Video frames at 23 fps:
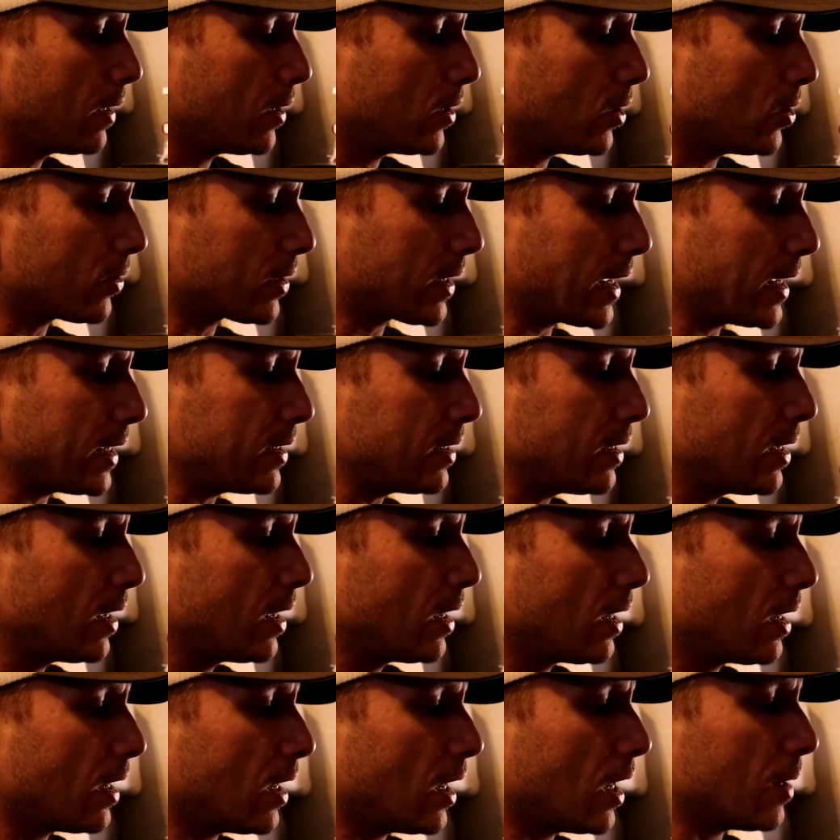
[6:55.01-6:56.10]
Okay,
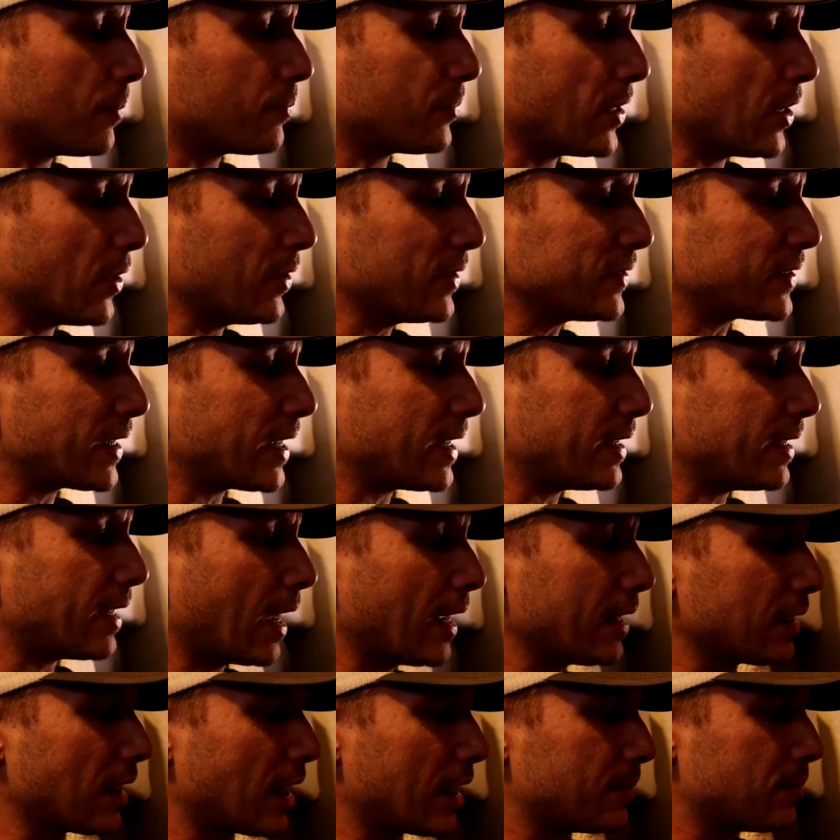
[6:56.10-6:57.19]
there is a
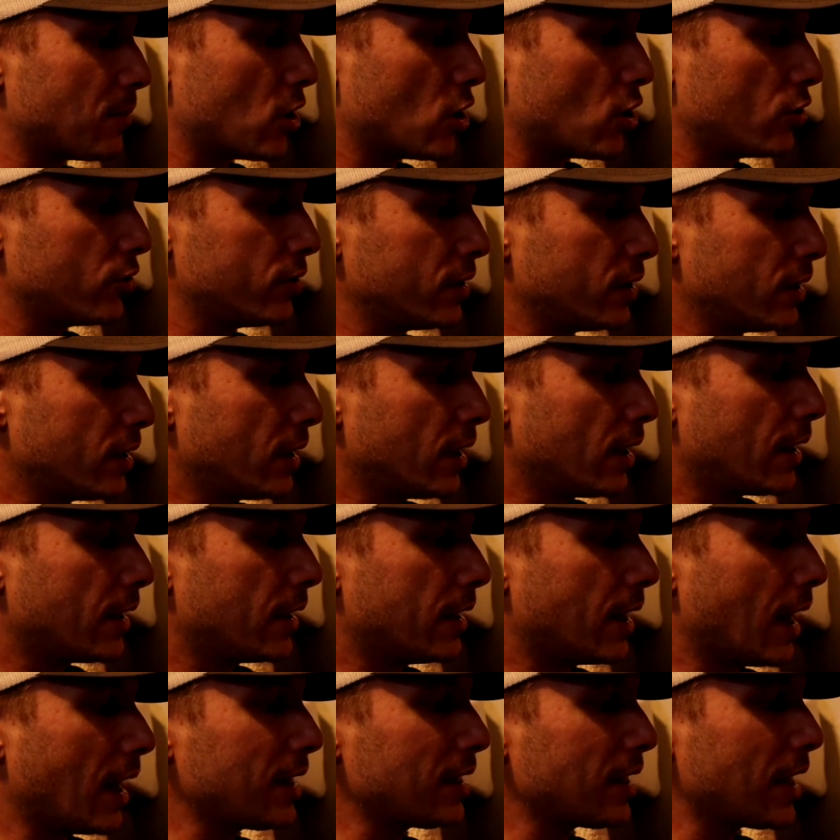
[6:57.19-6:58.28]
nightlight mode.
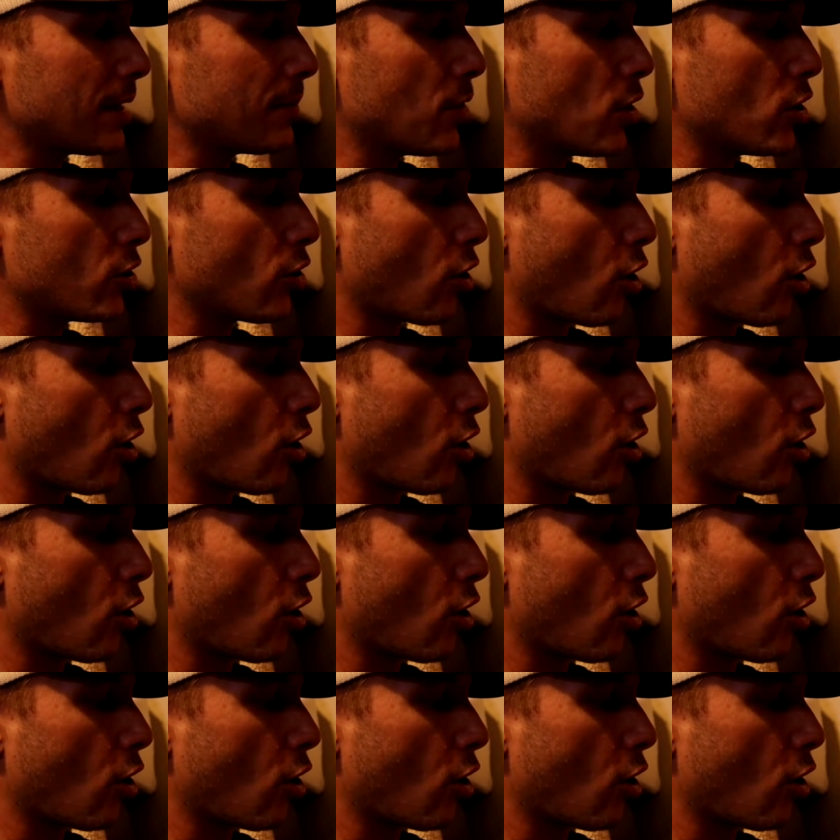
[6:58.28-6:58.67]
Nightlight mode